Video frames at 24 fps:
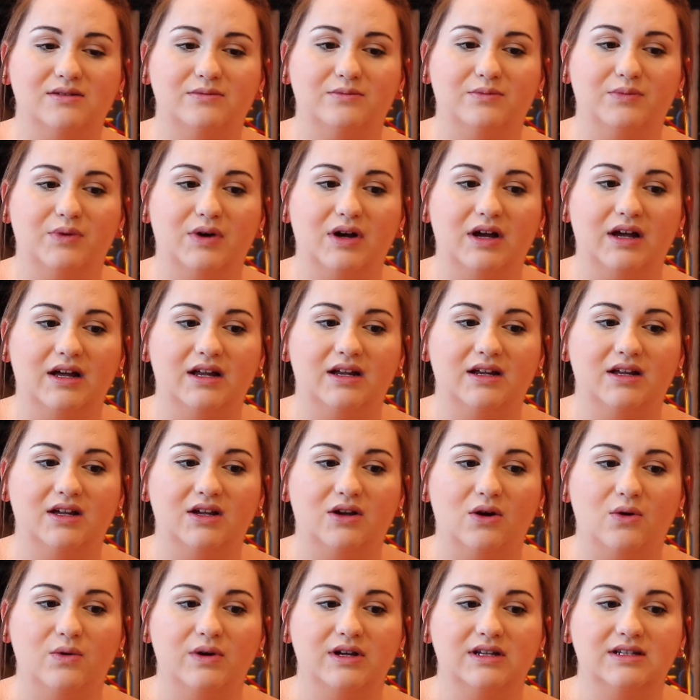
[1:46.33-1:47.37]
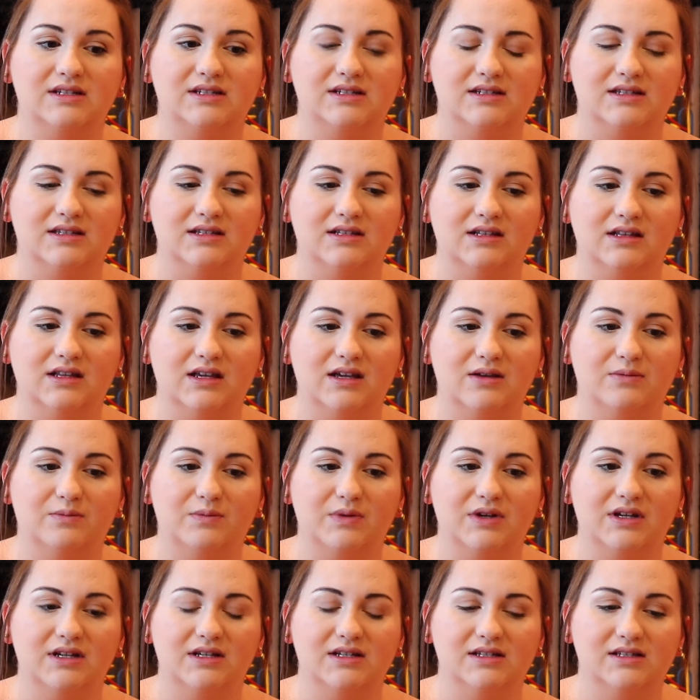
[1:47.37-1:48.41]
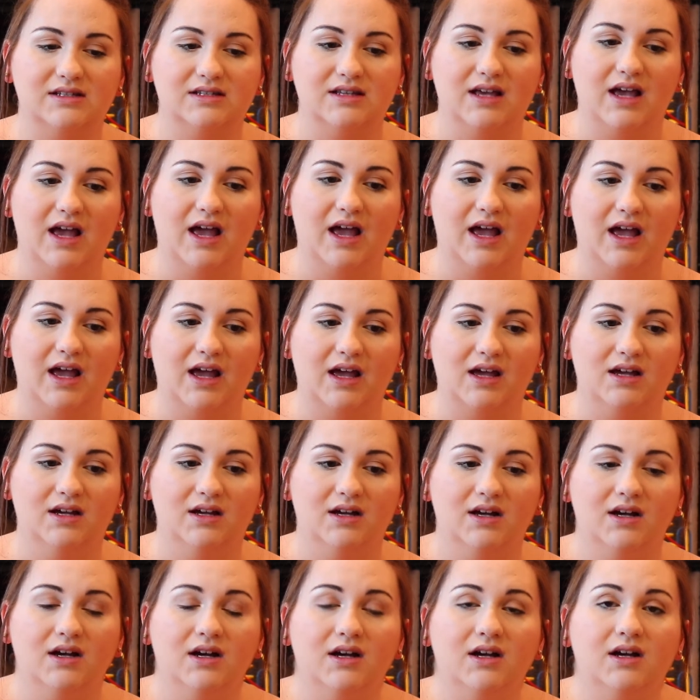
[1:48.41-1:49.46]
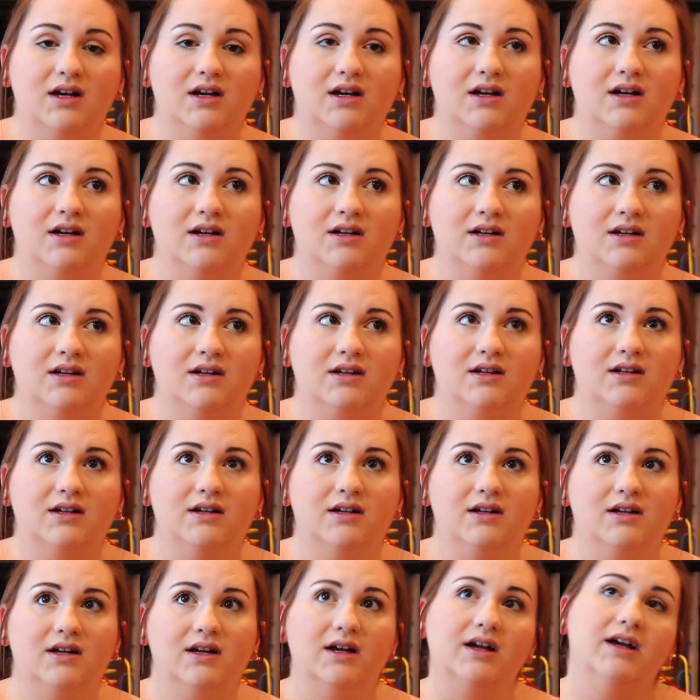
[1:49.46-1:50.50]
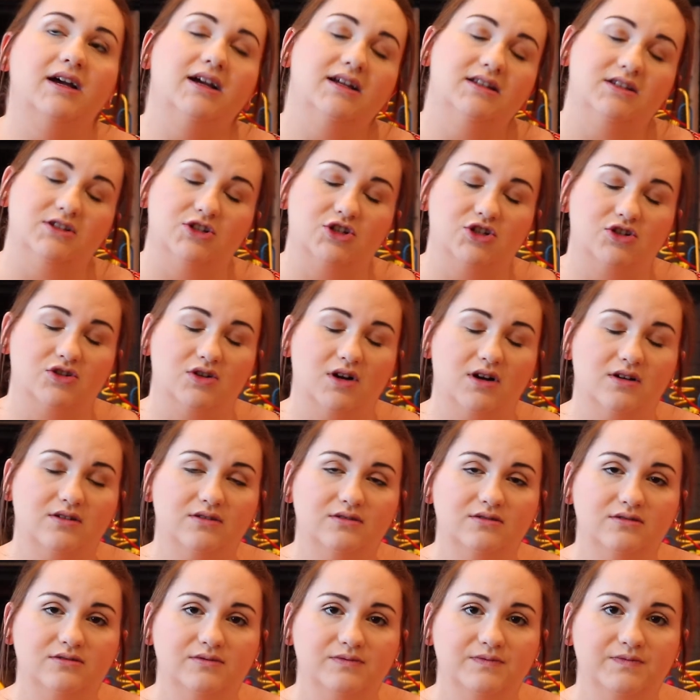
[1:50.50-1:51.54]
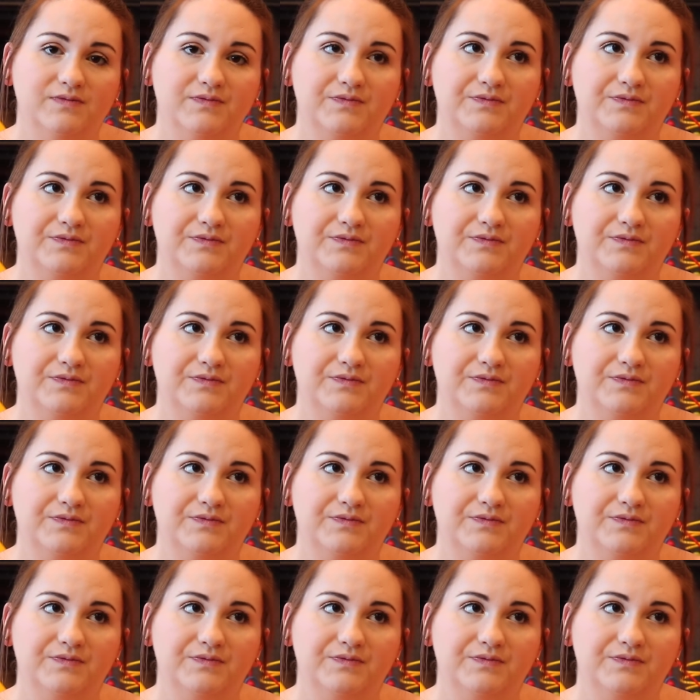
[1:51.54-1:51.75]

but going to sleep is it's a struggle